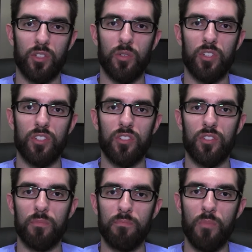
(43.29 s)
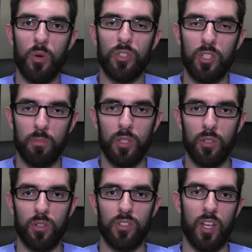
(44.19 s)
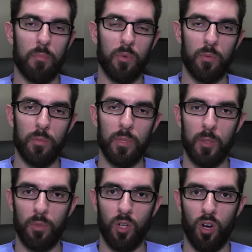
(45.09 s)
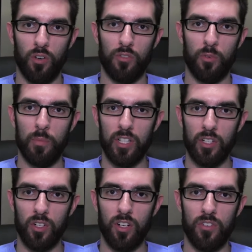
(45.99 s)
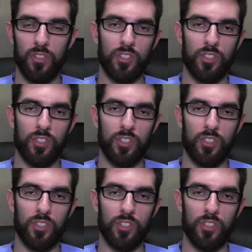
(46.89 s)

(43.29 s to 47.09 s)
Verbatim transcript: So this is most computers that people are familiar of.